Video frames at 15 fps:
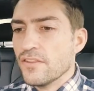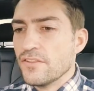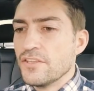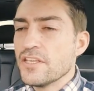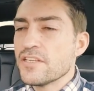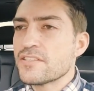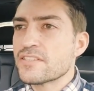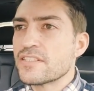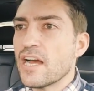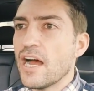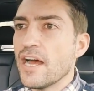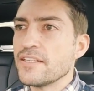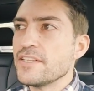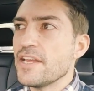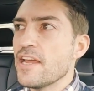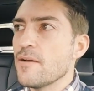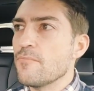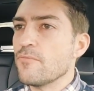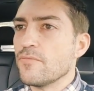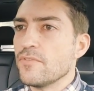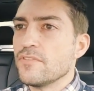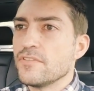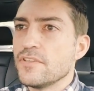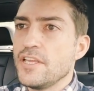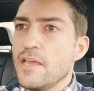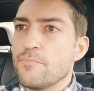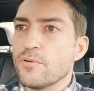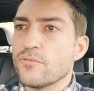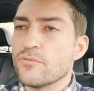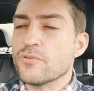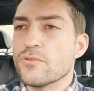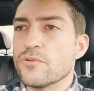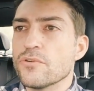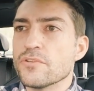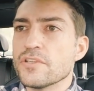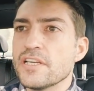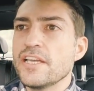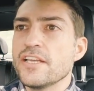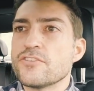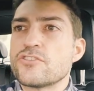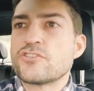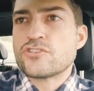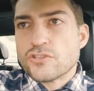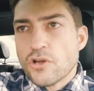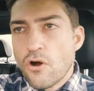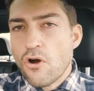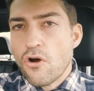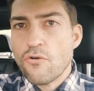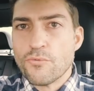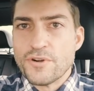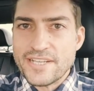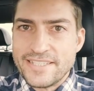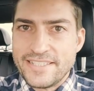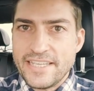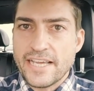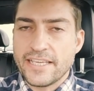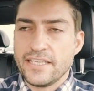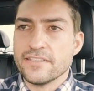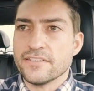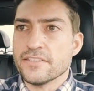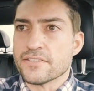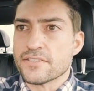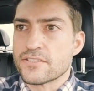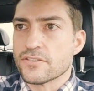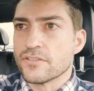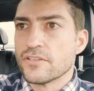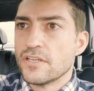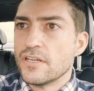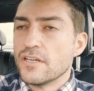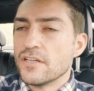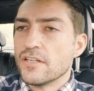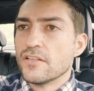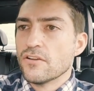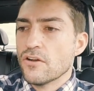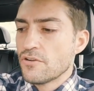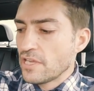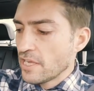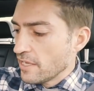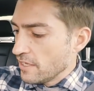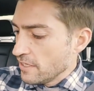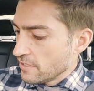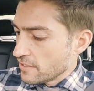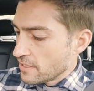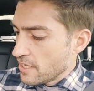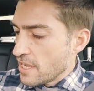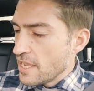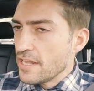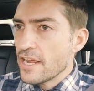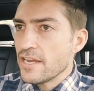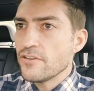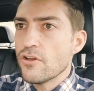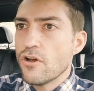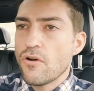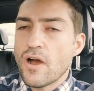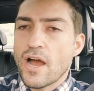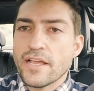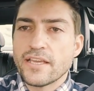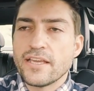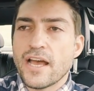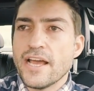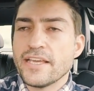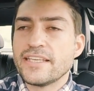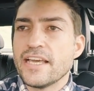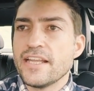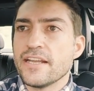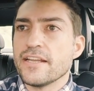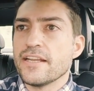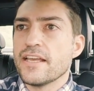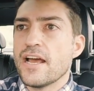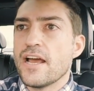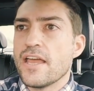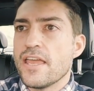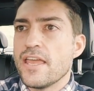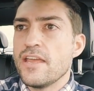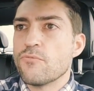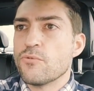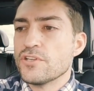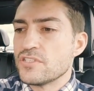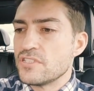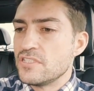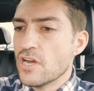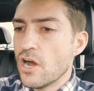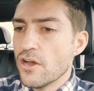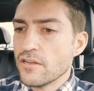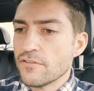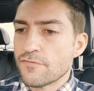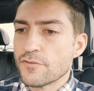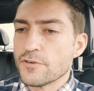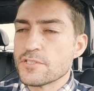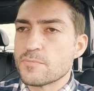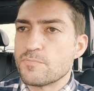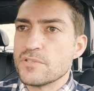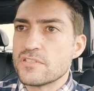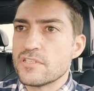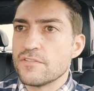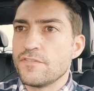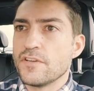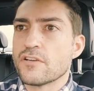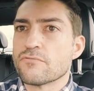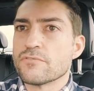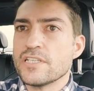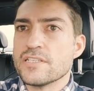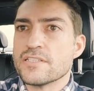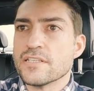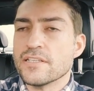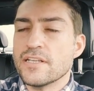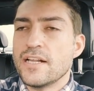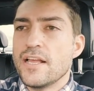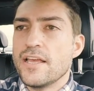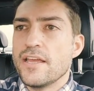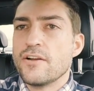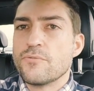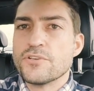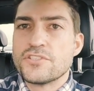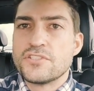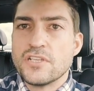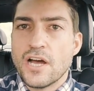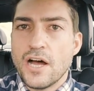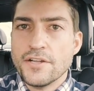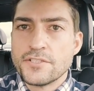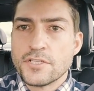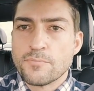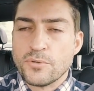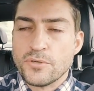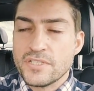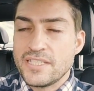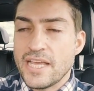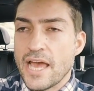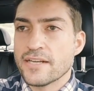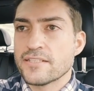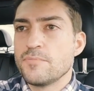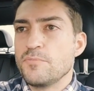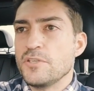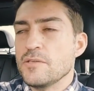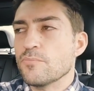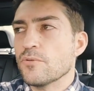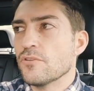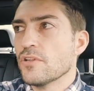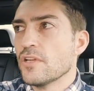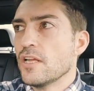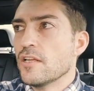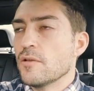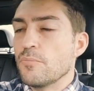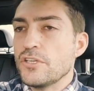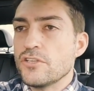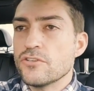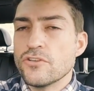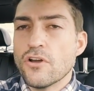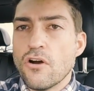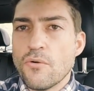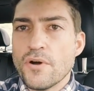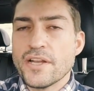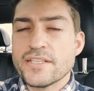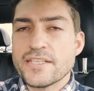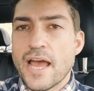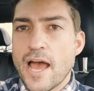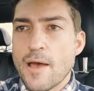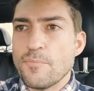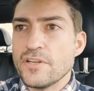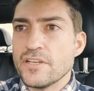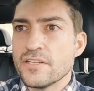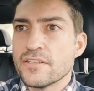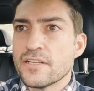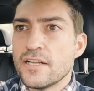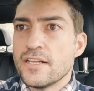This goddamn HIPAA rule is so ridiculous. Okay? And I know, I, I get it. It was done for a specific reason. It was done to protect people. But you know what's happened?